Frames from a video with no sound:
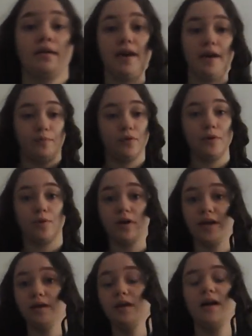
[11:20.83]
Okay,
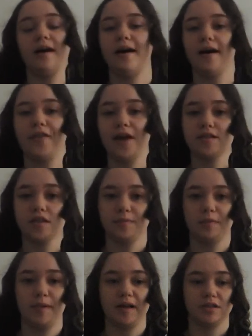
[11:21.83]
pre-warning, the hairstyle
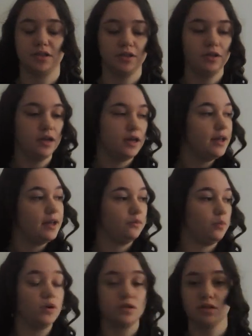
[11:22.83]
I'm about to do
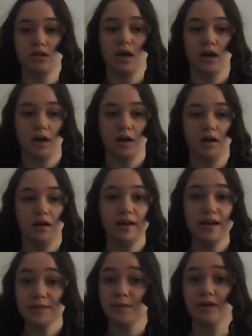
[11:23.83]
was a
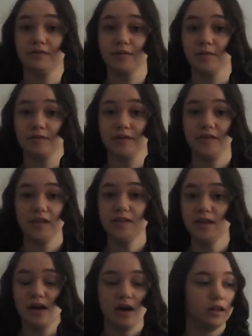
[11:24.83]
nice one from the
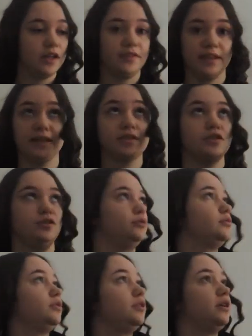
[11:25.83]
50s. I'll leave a link
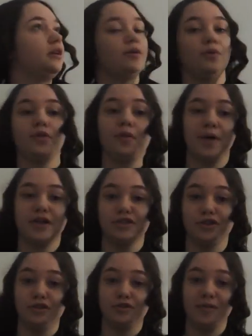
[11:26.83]
to the
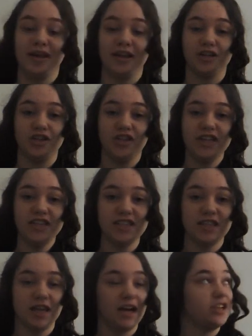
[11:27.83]
person who taught me how to do
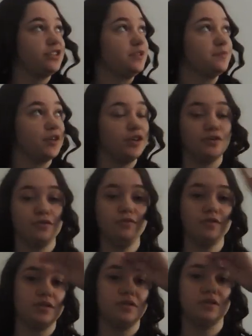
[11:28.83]
this. She was pretty cool.